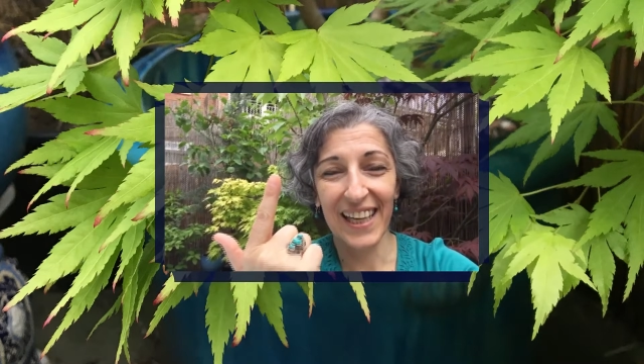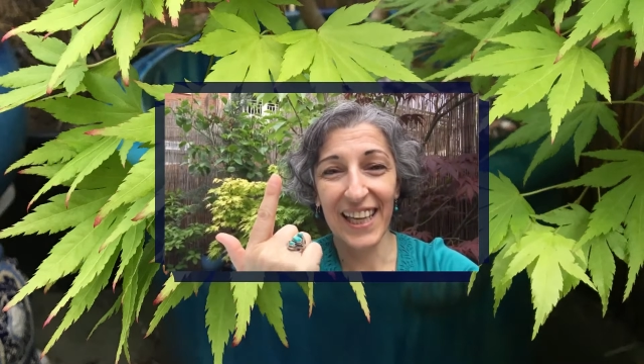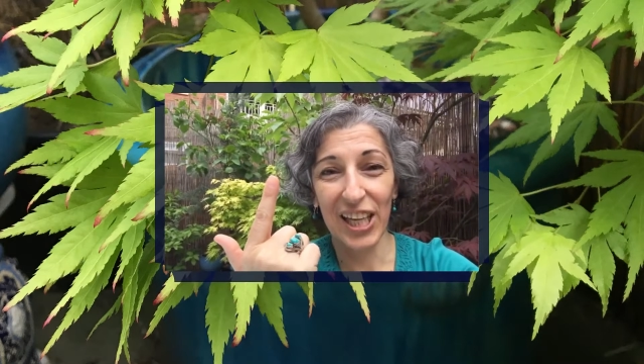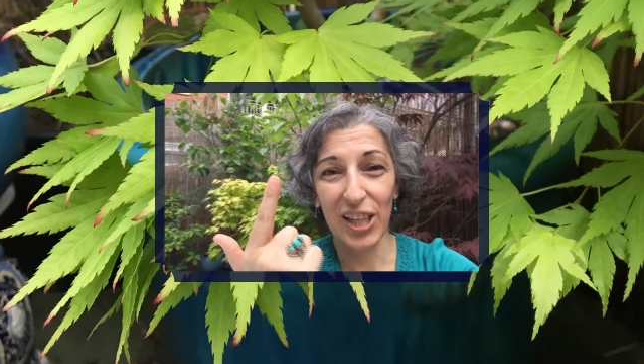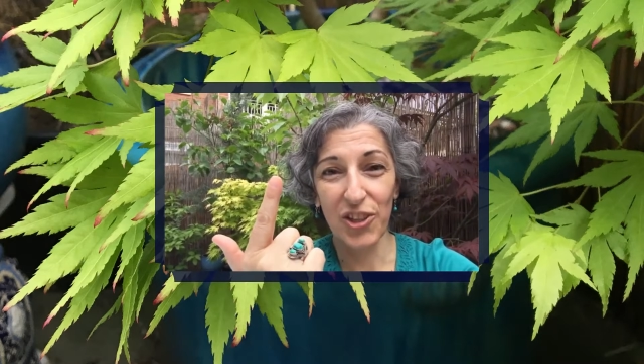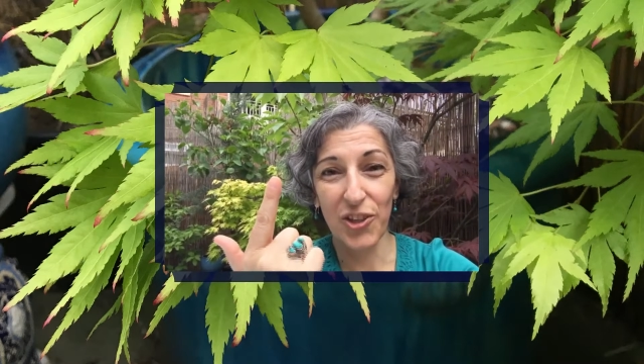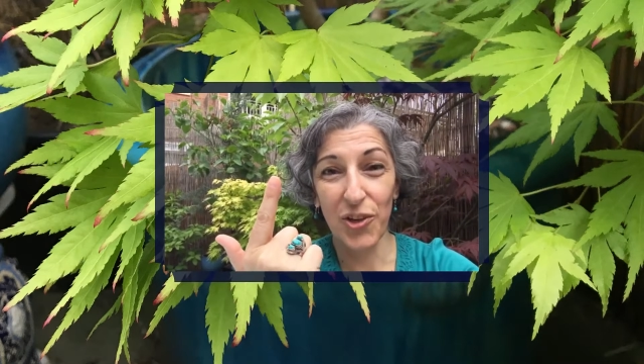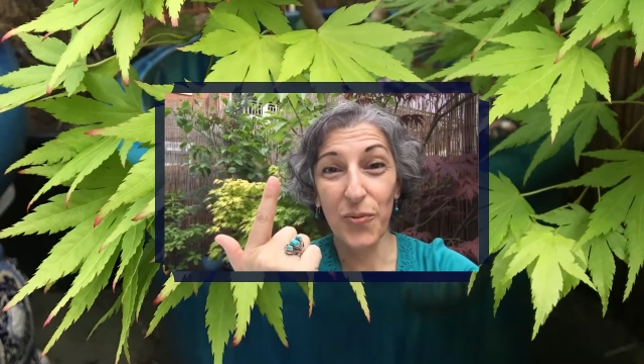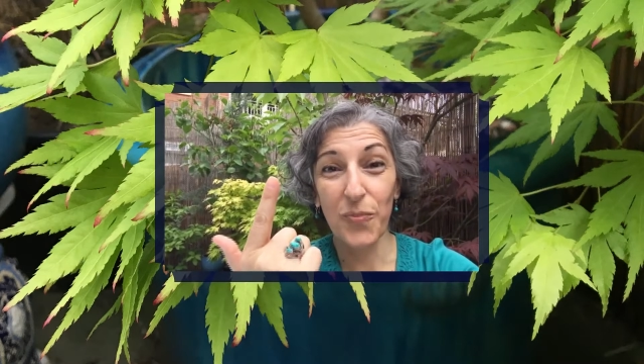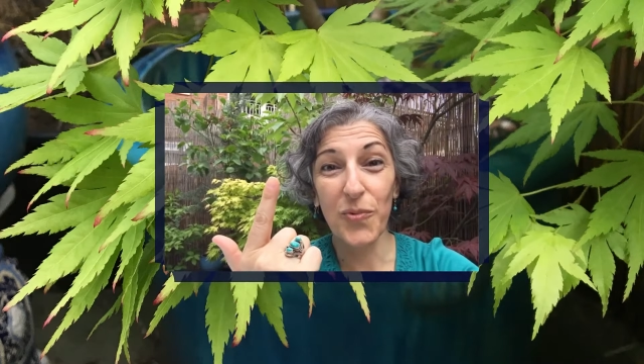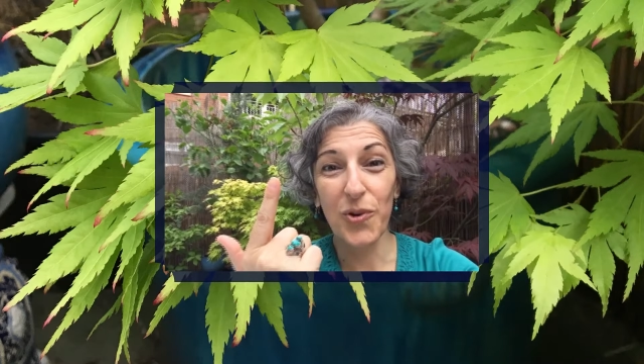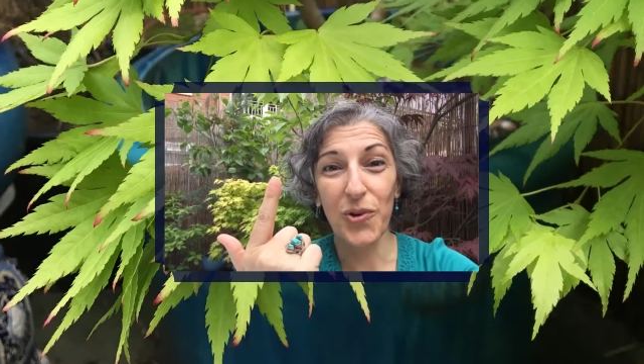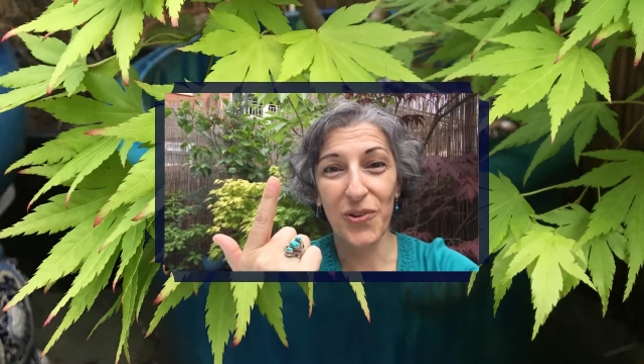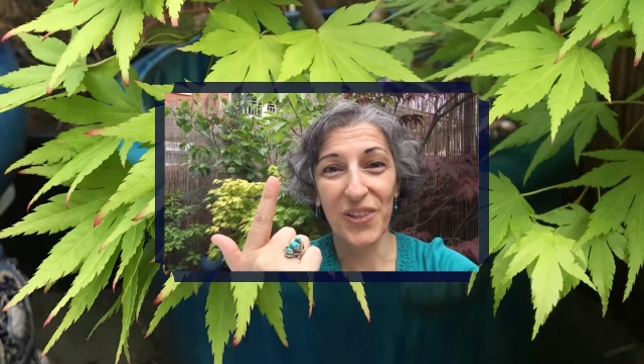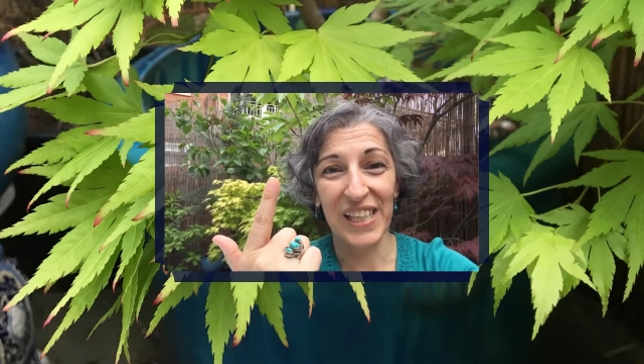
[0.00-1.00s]
in your
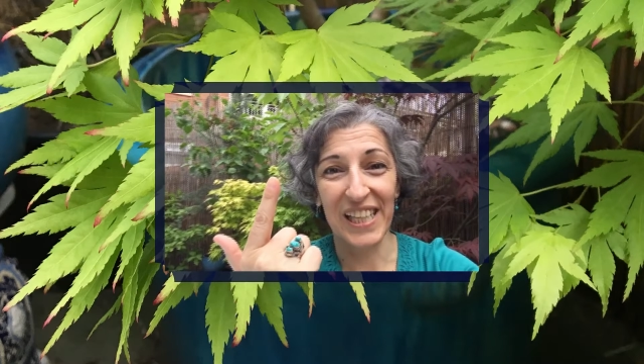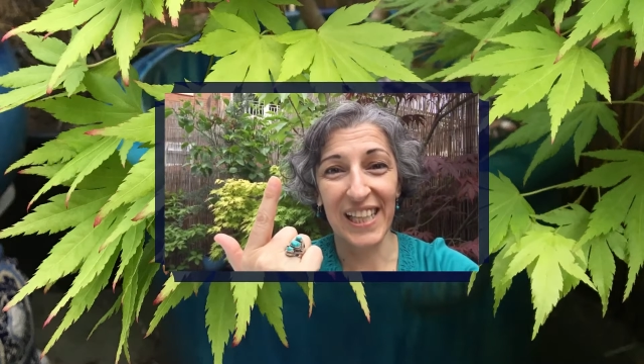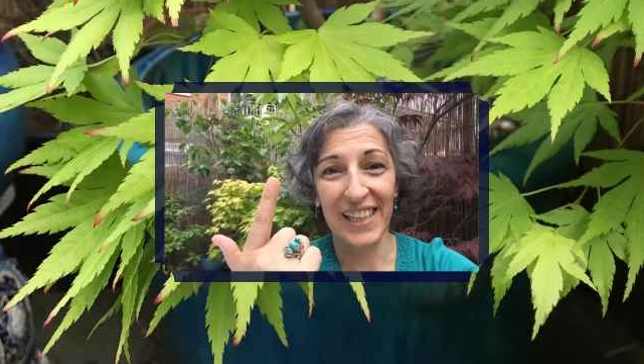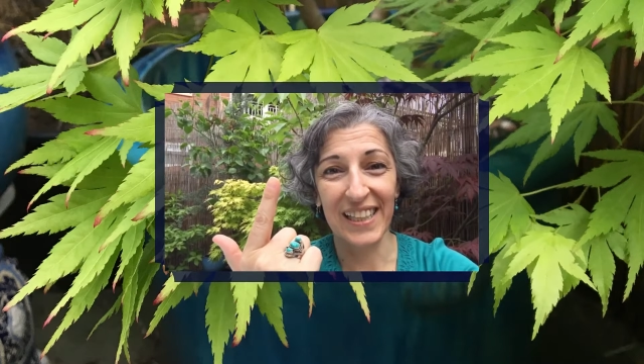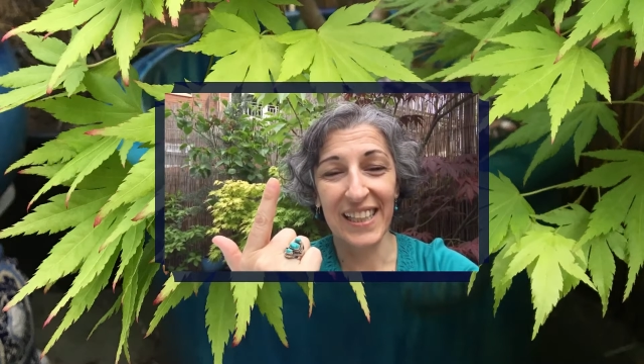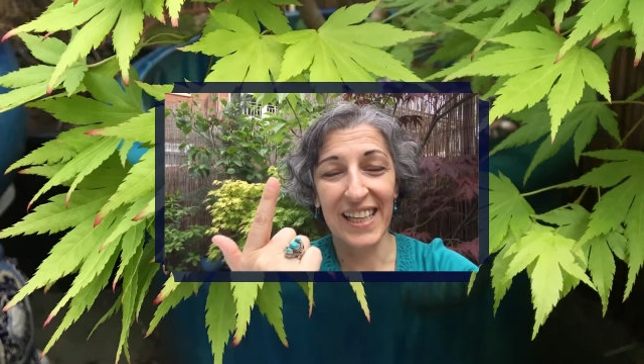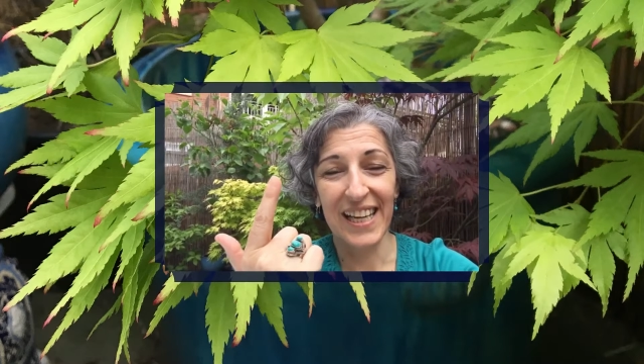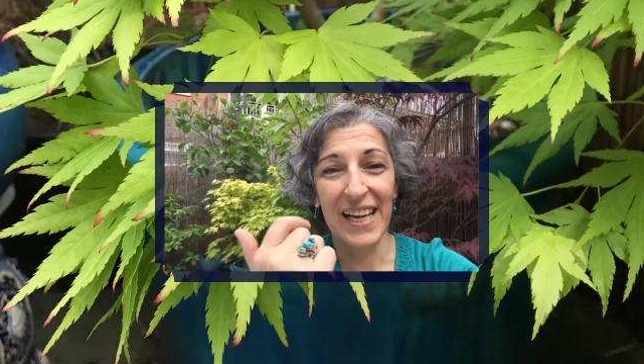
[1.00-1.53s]
morning